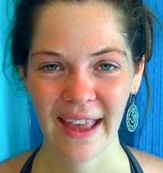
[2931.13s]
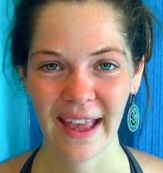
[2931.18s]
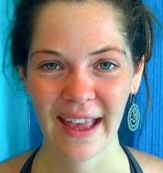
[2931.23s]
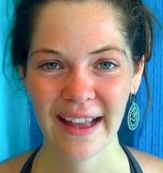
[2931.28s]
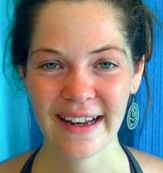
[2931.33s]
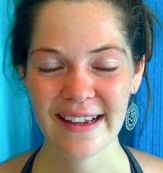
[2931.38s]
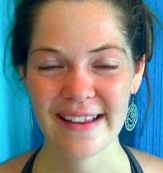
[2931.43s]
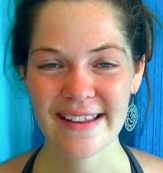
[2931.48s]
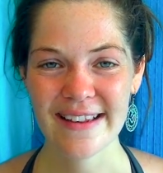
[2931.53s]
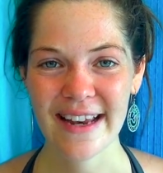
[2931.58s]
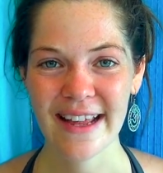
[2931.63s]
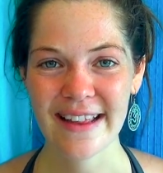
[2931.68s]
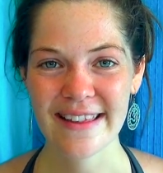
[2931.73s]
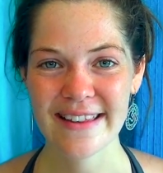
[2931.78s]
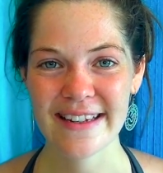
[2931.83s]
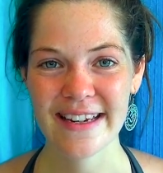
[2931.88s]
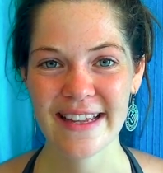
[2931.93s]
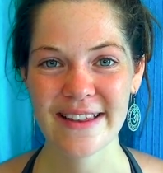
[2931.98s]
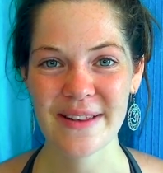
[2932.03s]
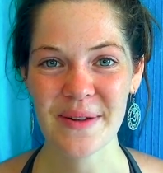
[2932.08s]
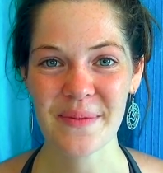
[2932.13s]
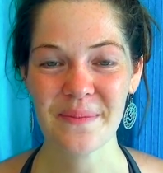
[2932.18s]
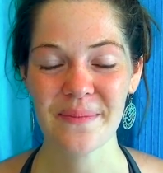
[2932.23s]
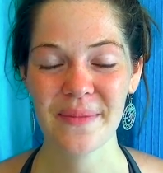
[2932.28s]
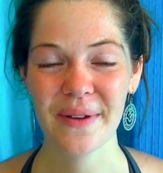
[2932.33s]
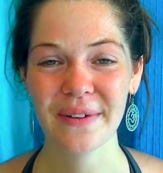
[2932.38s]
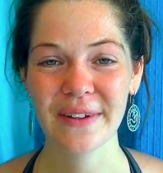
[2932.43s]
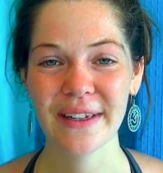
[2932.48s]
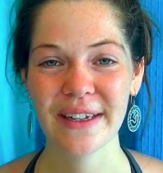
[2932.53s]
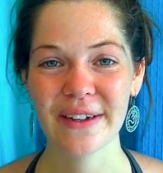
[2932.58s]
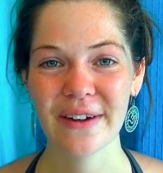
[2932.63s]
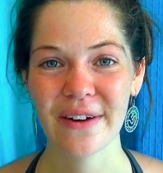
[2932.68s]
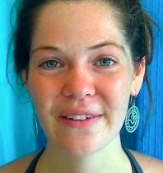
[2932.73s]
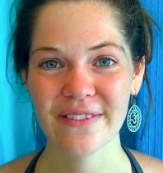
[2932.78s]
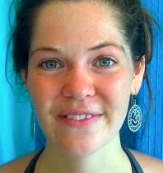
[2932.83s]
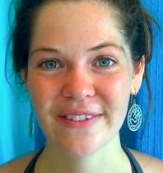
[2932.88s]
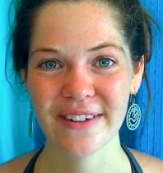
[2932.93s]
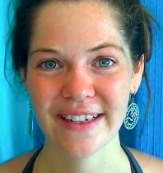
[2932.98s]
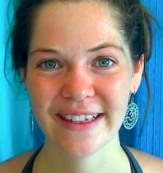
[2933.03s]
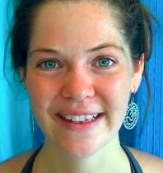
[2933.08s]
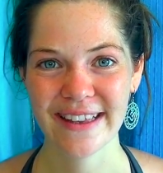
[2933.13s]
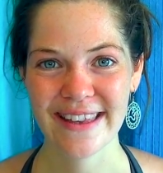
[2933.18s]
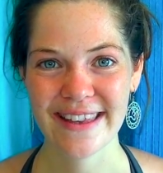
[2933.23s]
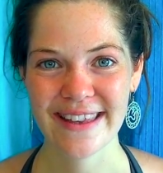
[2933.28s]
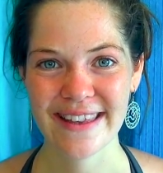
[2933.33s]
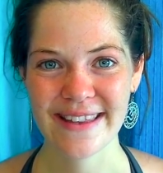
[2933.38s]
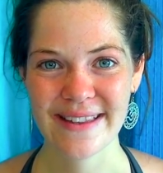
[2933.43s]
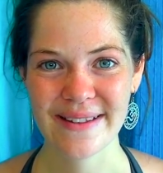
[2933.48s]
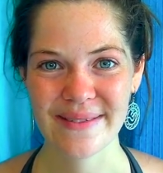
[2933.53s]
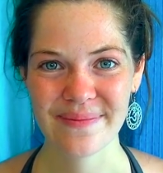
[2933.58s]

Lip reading: And this lesson is on building confidence.